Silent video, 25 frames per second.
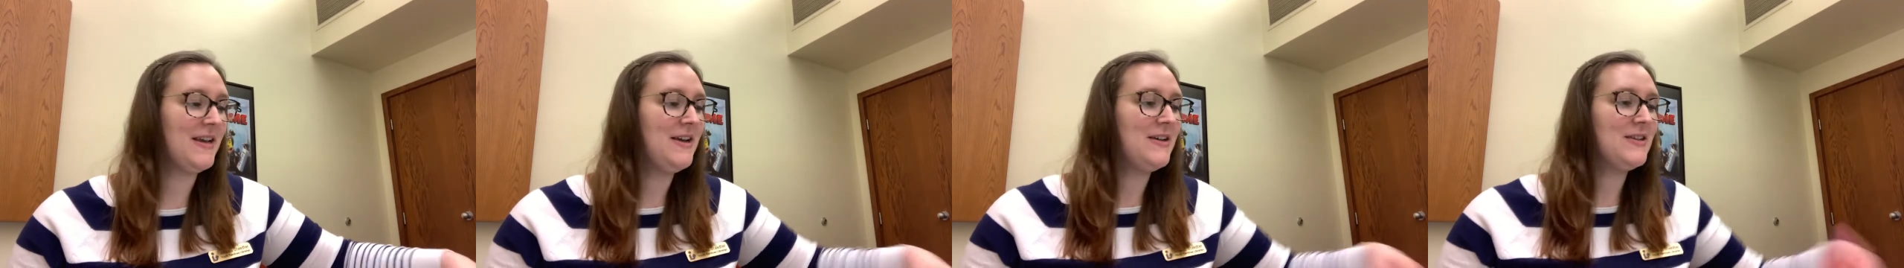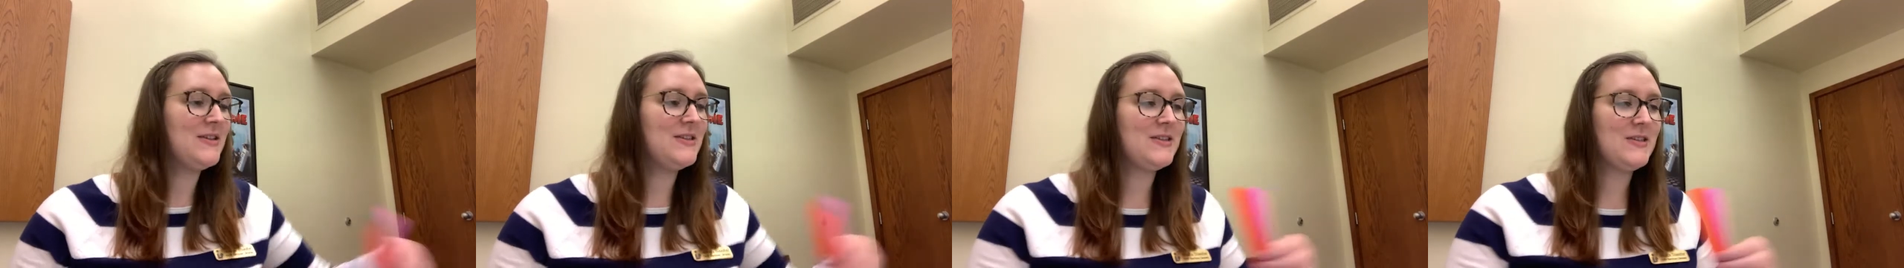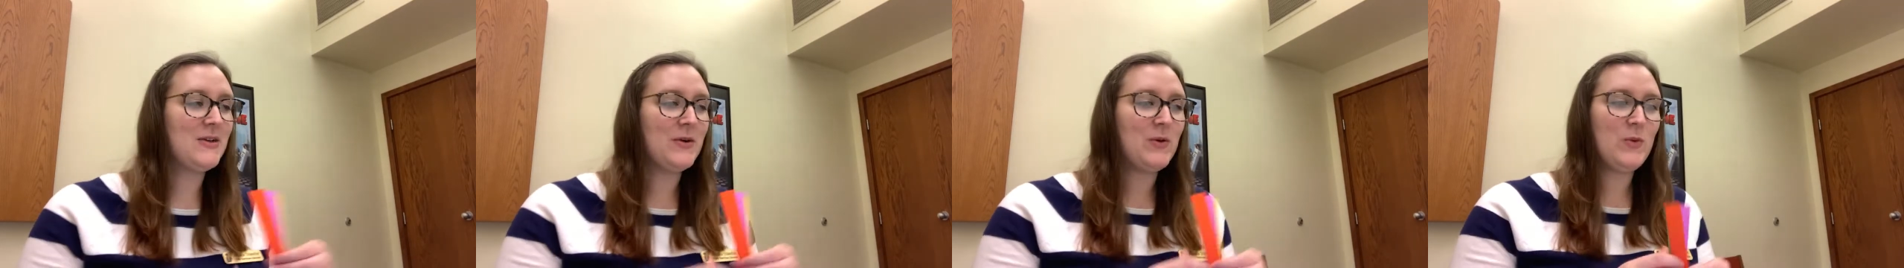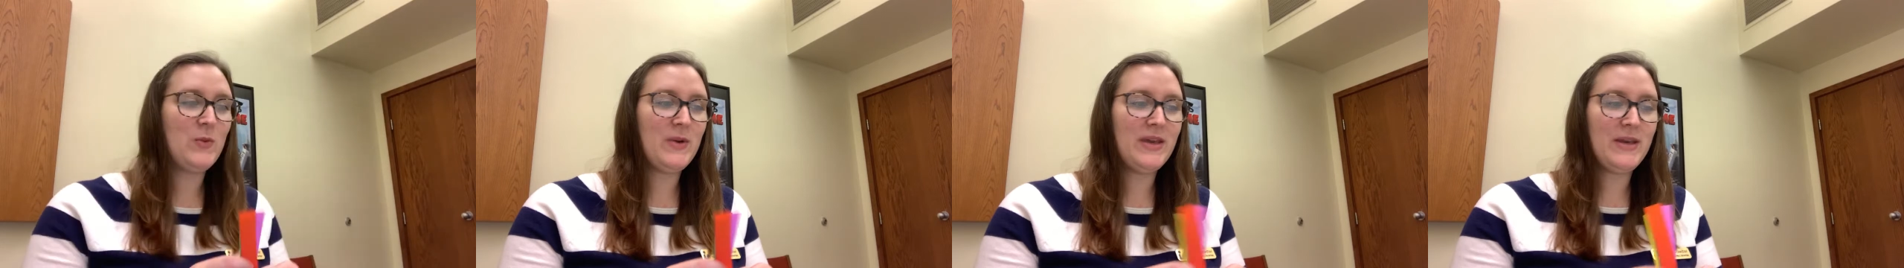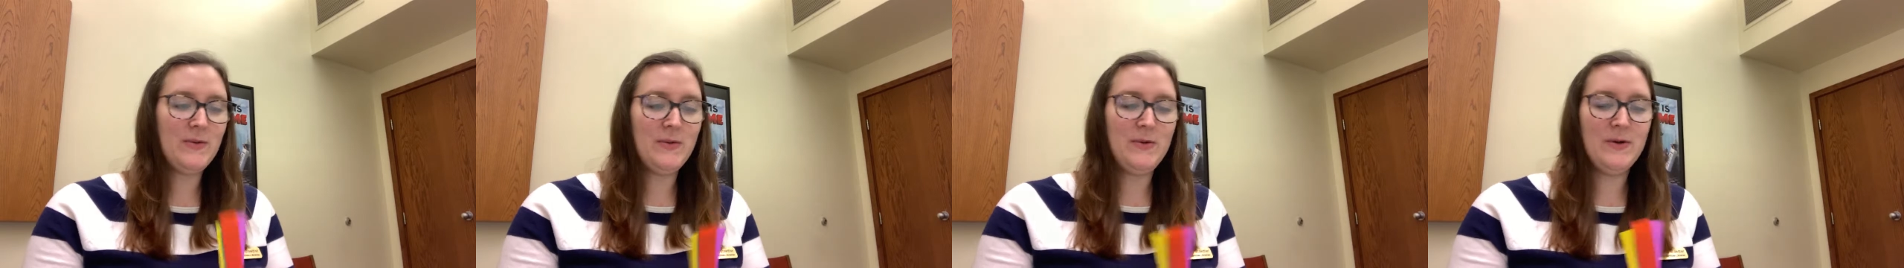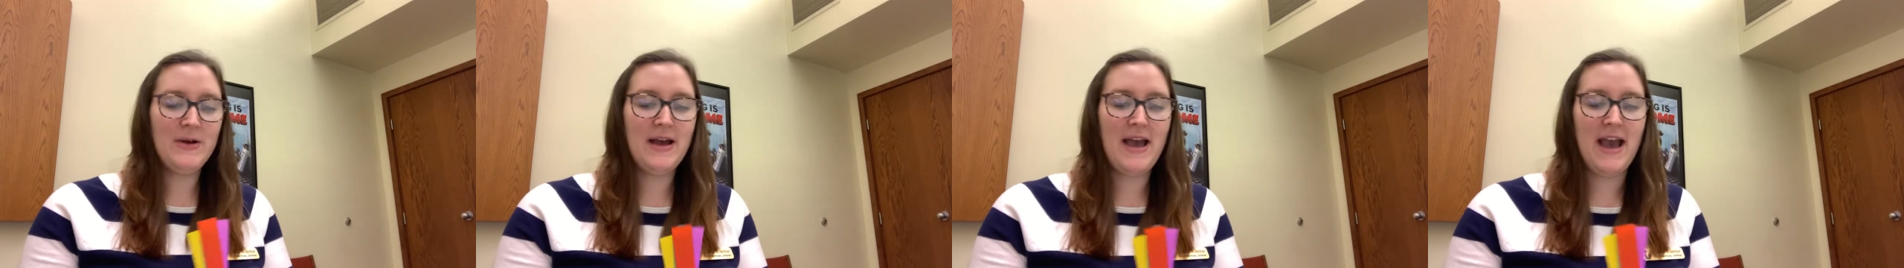So we
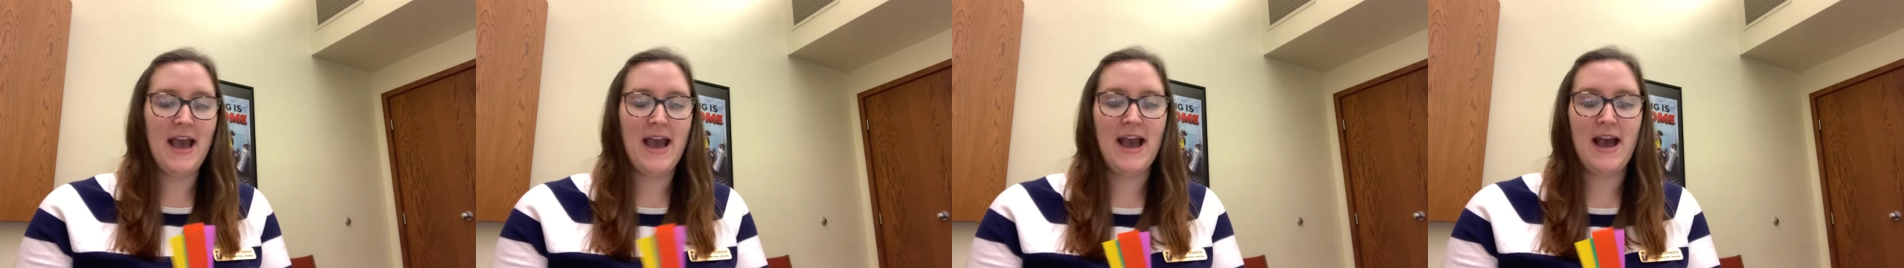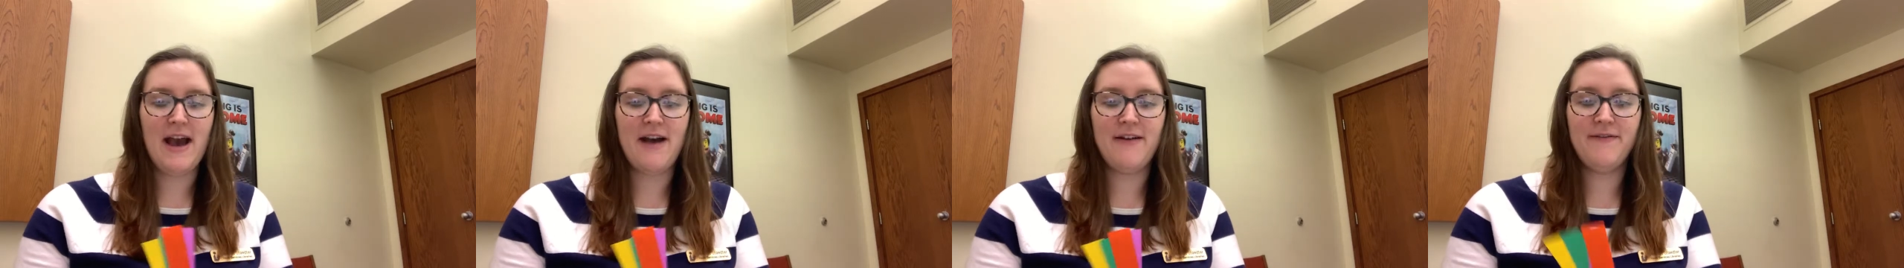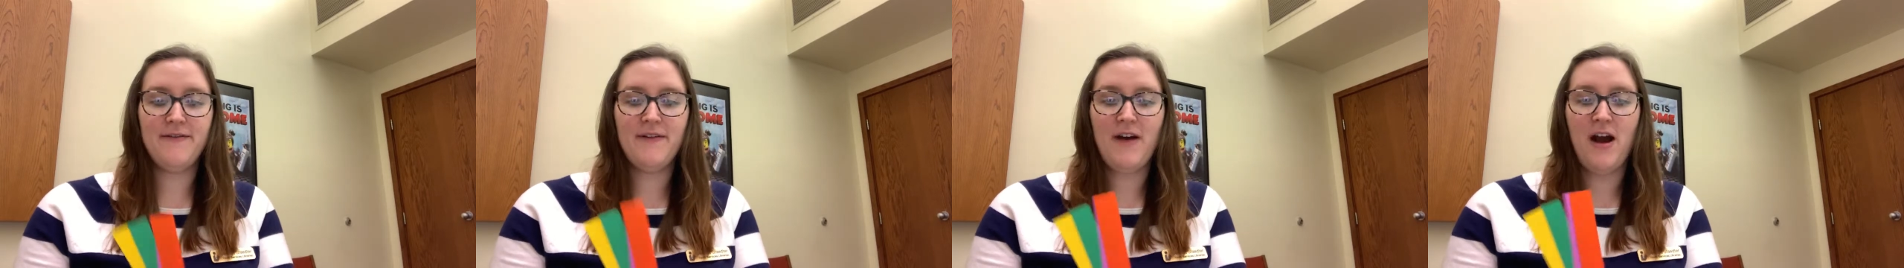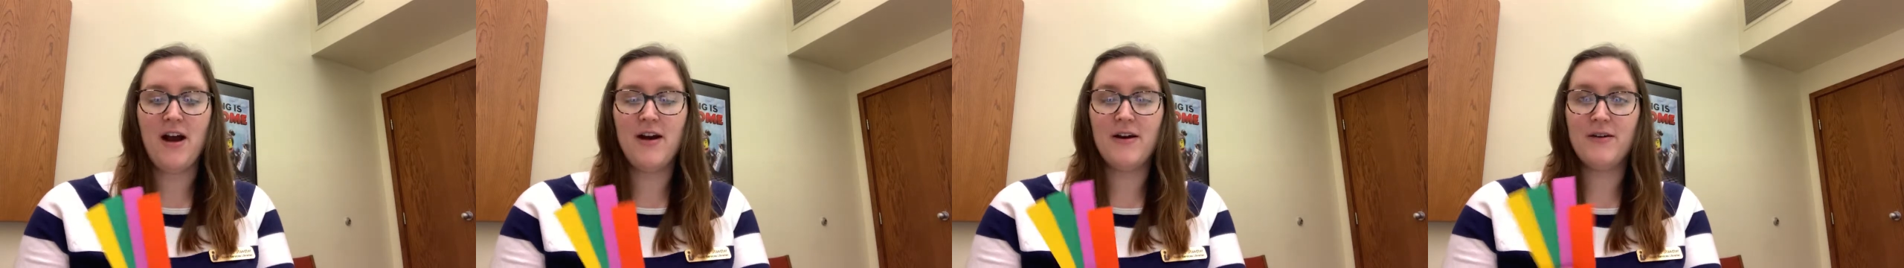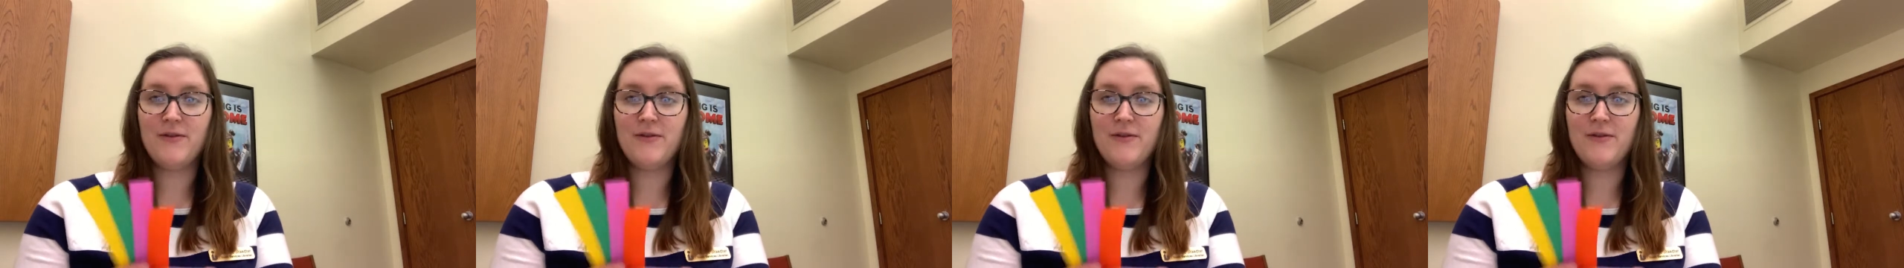will have our